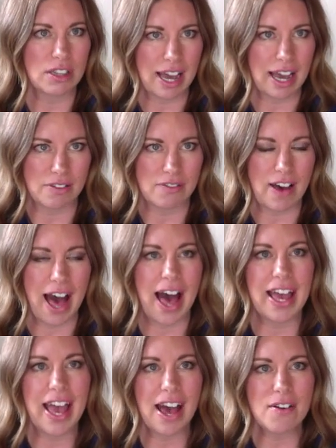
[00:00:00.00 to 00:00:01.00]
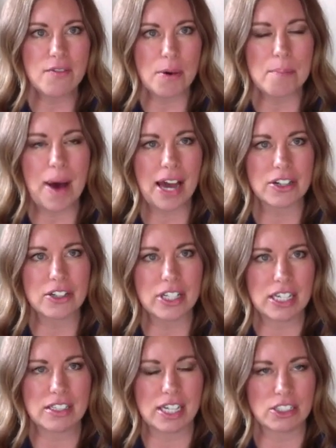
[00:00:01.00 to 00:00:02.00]
Life. I have Modern
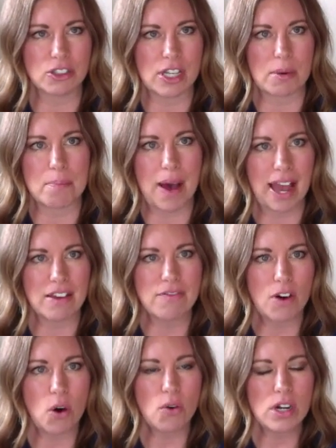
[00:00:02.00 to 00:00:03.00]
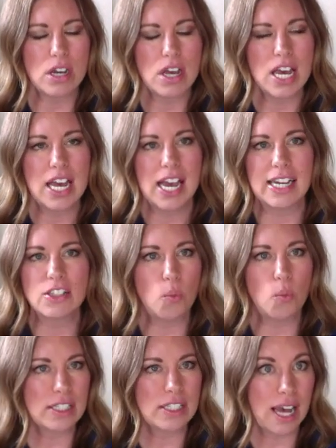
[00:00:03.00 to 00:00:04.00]
Essentials on my phone. It's a
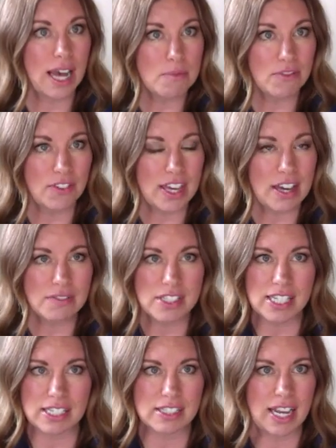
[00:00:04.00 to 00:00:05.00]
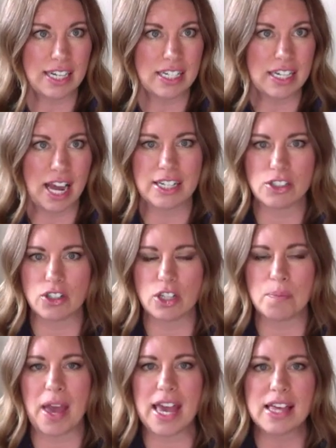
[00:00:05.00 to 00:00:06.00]
one-time fee of $6.99, so
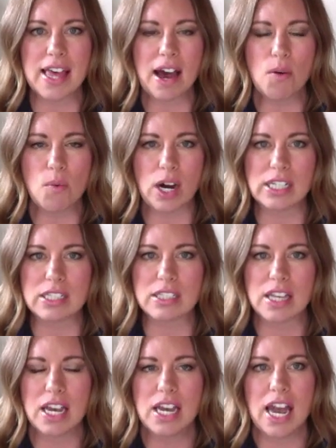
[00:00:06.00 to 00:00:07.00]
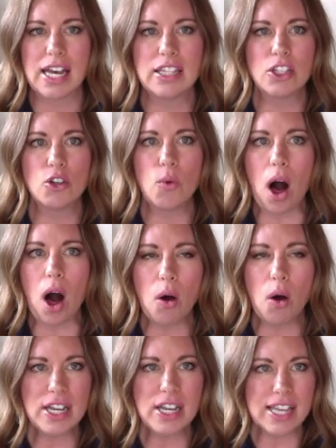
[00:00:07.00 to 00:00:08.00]
you pay that once, and then you
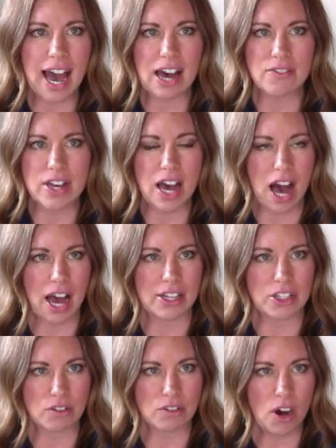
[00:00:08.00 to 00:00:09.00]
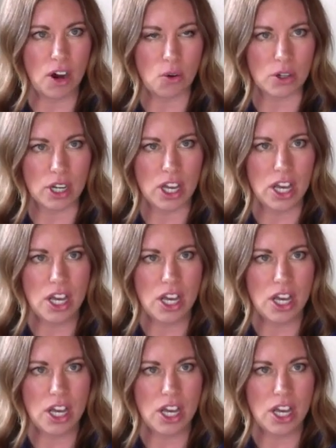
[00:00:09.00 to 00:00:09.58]
always have it on your phone.